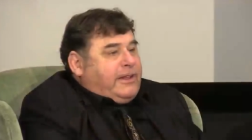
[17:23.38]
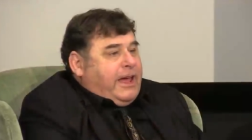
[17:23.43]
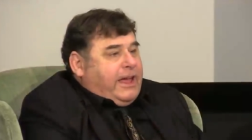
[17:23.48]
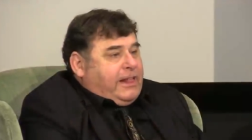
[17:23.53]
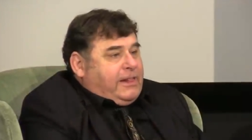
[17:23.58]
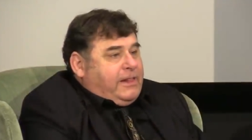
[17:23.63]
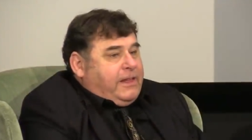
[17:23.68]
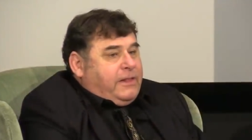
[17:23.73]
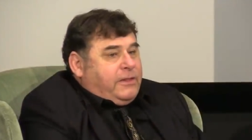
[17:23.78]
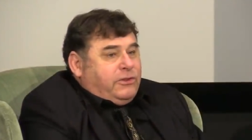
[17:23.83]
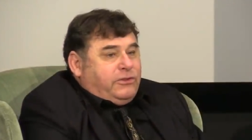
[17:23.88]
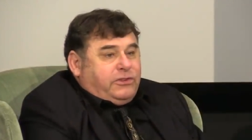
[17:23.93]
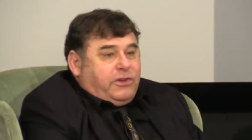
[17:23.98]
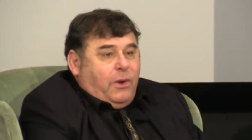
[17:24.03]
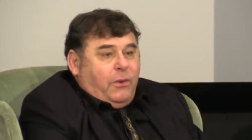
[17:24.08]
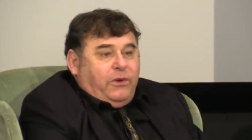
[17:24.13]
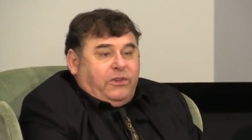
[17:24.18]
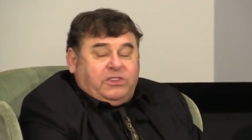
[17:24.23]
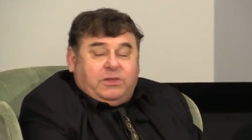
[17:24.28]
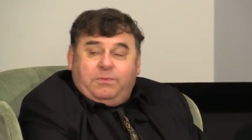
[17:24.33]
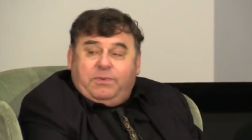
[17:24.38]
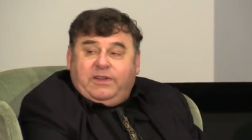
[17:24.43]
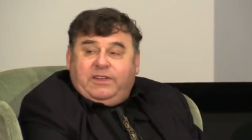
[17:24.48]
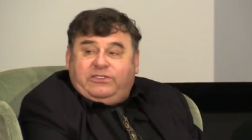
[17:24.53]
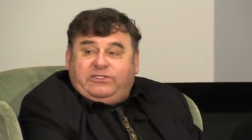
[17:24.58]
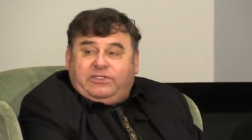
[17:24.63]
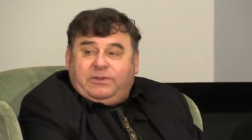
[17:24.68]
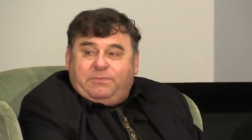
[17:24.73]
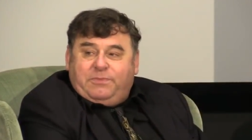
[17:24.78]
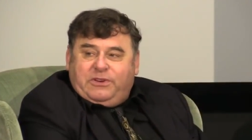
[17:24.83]
likely there's going to be
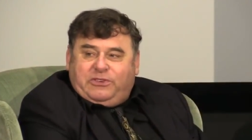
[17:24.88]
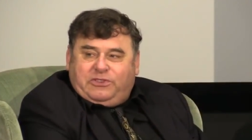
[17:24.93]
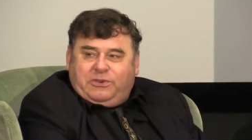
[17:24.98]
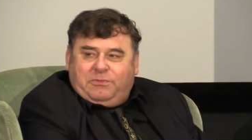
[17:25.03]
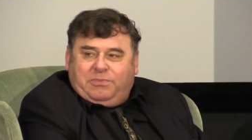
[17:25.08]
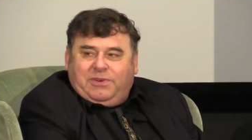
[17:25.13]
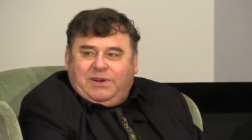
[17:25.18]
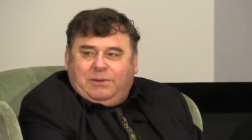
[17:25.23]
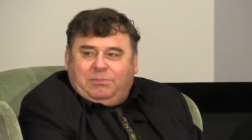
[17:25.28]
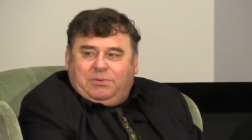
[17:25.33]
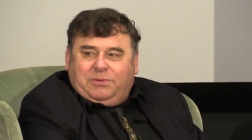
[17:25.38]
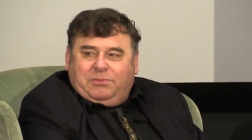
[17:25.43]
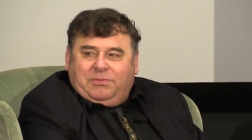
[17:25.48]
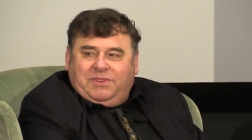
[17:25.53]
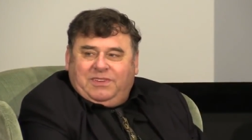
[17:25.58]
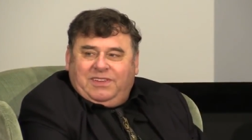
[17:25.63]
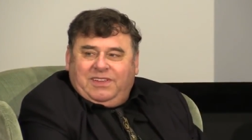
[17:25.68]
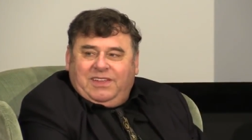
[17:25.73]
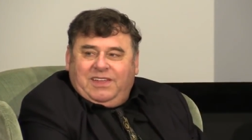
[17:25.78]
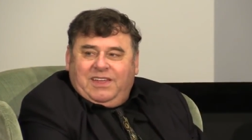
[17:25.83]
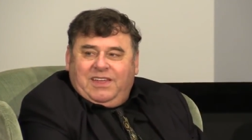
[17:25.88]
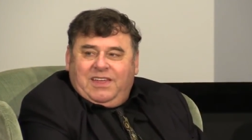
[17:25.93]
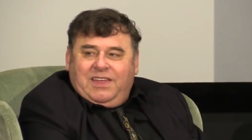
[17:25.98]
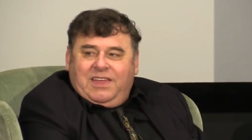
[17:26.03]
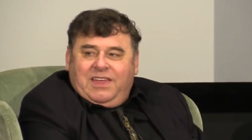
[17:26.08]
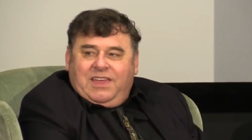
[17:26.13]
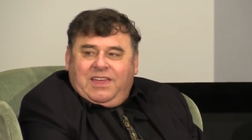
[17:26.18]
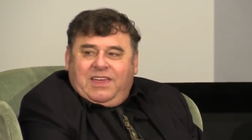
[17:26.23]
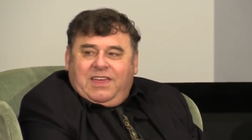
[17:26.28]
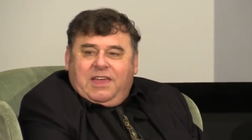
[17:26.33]
a submission problem.
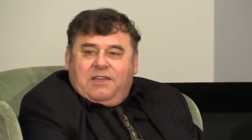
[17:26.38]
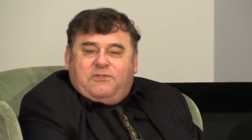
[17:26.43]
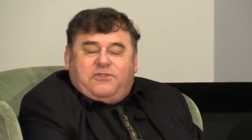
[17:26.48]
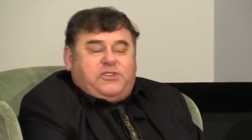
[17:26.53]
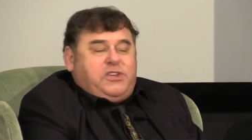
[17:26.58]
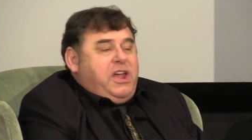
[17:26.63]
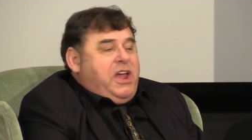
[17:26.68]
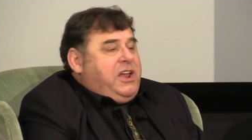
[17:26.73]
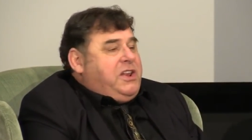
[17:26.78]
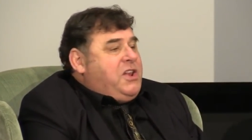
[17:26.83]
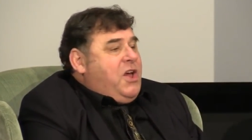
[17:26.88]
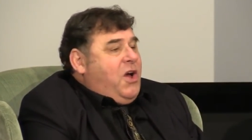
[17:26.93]
If she